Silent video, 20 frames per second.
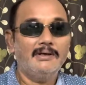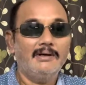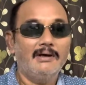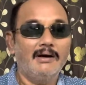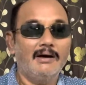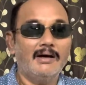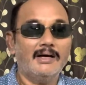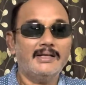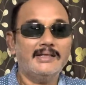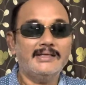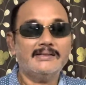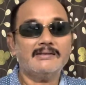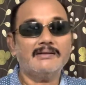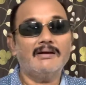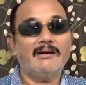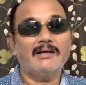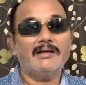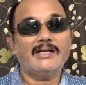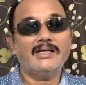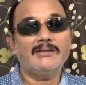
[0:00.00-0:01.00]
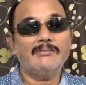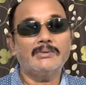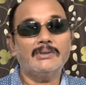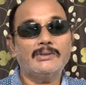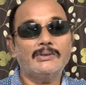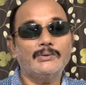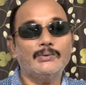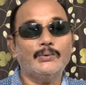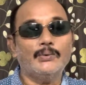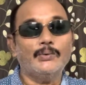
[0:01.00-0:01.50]
or he is not able
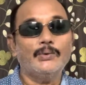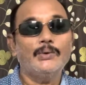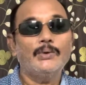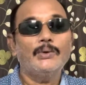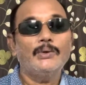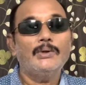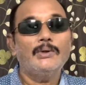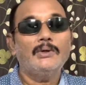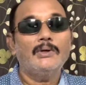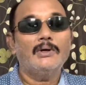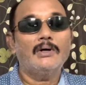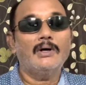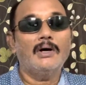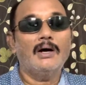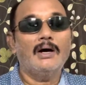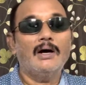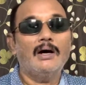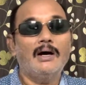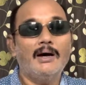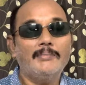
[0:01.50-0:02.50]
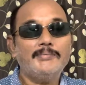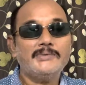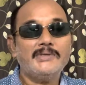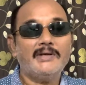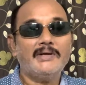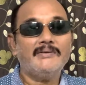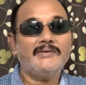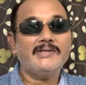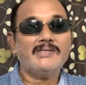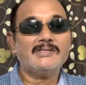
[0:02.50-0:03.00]
to
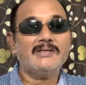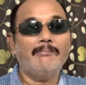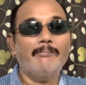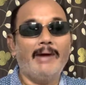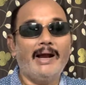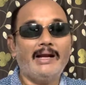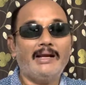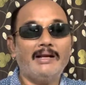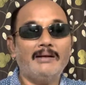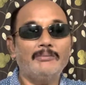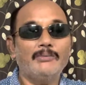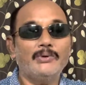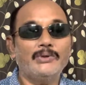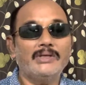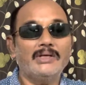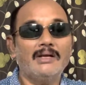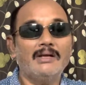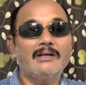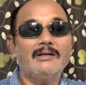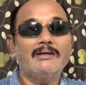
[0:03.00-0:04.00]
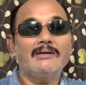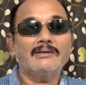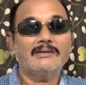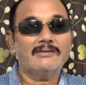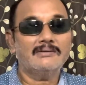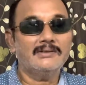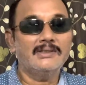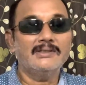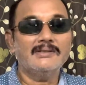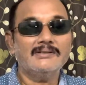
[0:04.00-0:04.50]
observe his matrimonial
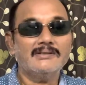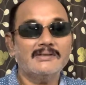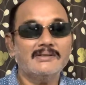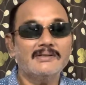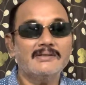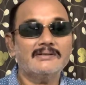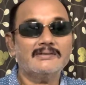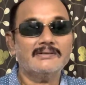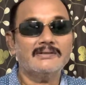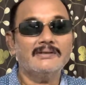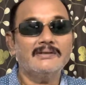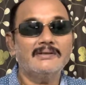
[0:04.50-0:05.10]
these things,